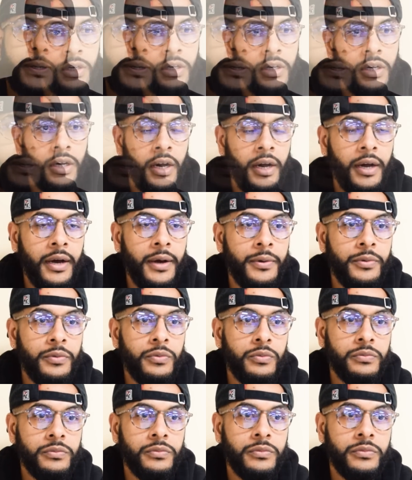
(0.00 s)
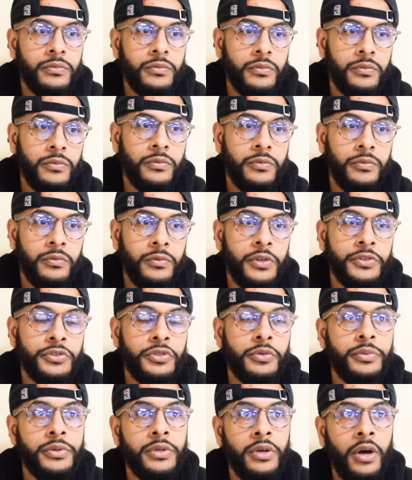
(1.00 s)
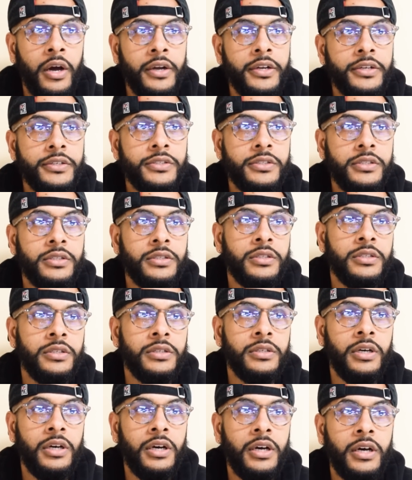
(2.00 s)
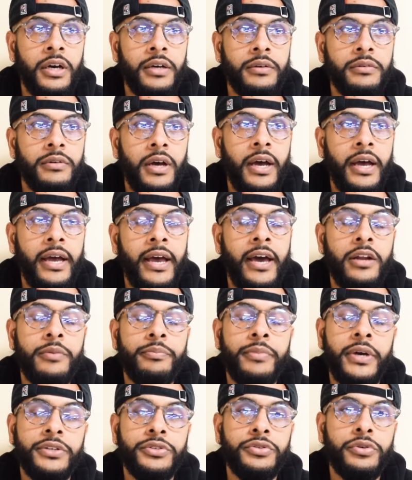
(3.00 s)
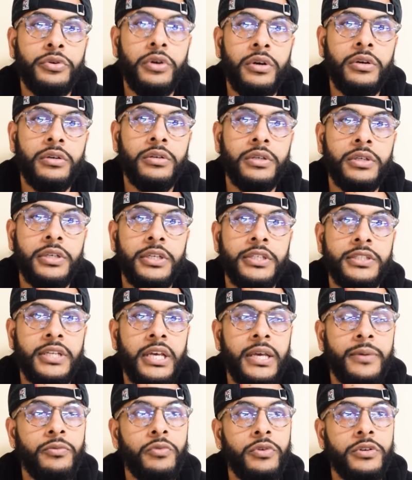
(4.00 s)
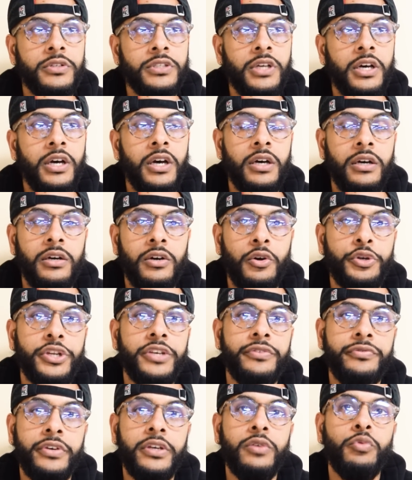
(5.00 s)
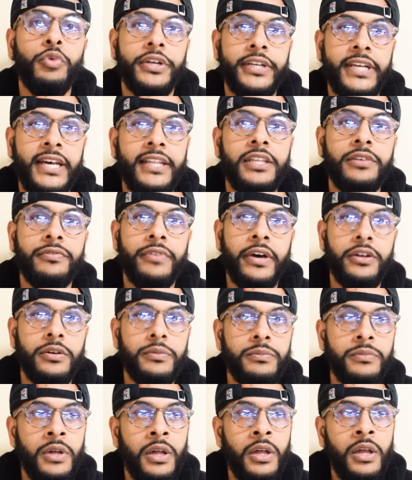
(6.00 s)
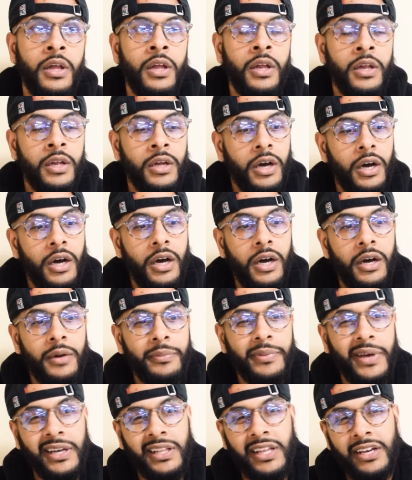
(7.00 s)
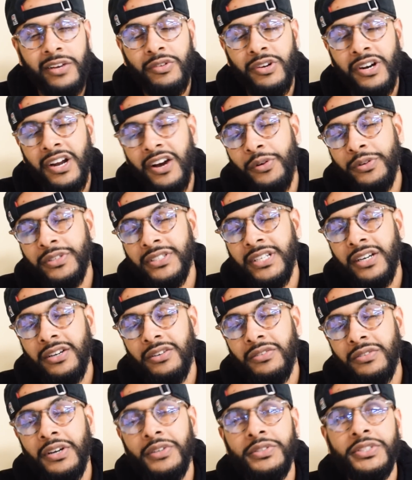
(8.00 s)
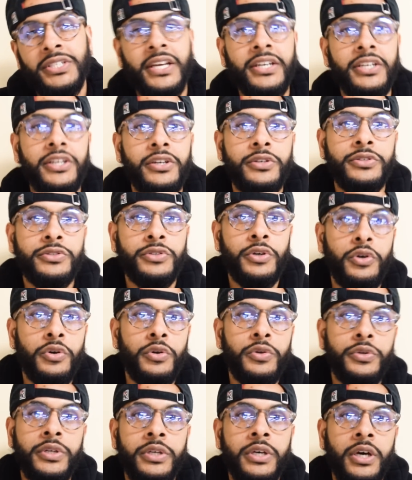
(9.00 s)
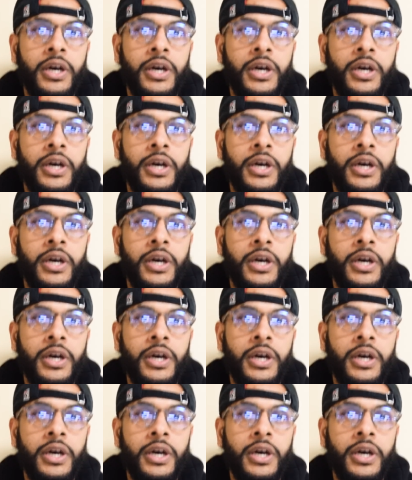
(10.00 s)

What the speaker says: Well, to be honest, I had a mentor. His name was ODV, One Deadly Venom. Back when I was around 10 years old,